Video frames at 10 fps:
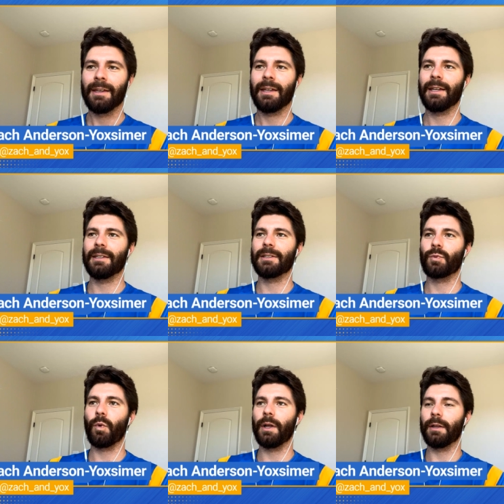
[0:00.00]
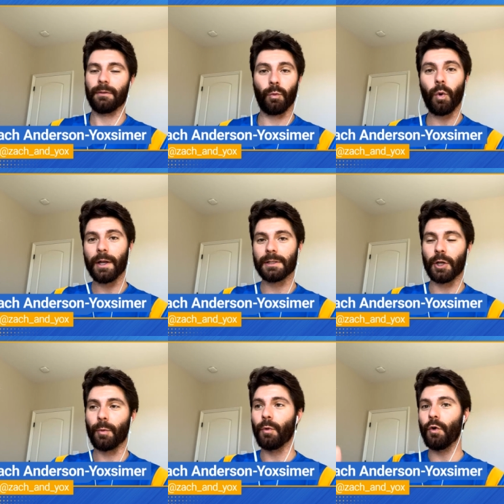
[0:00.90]
is what was
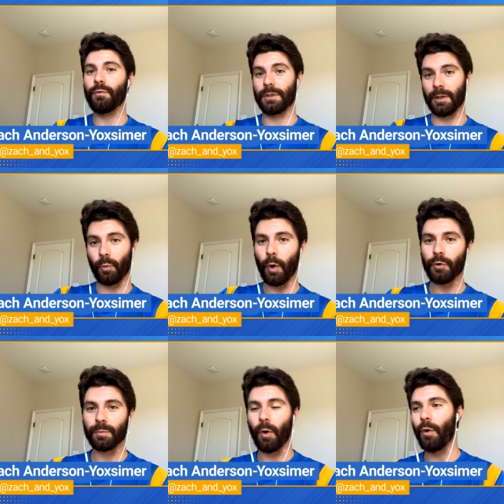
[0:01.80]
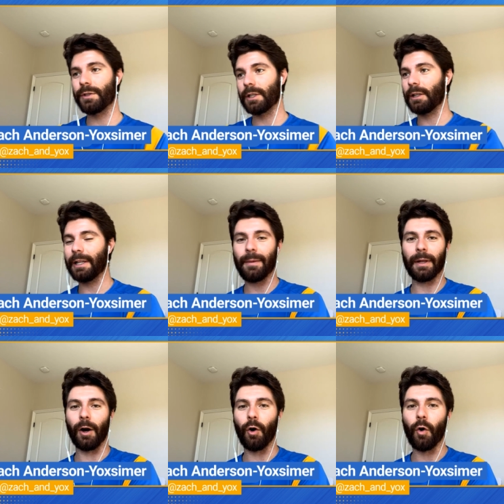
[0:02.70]
their move to the Rose Bowl into
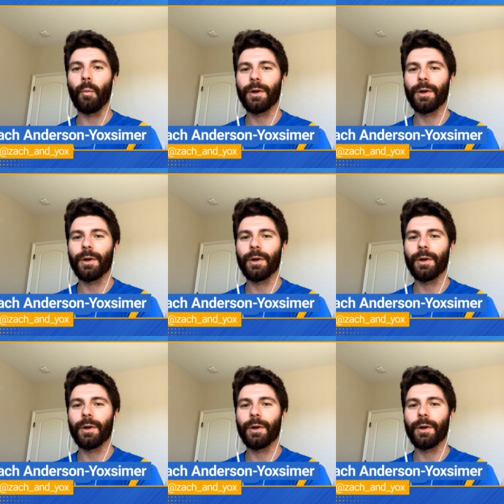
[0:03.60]
claiming a home,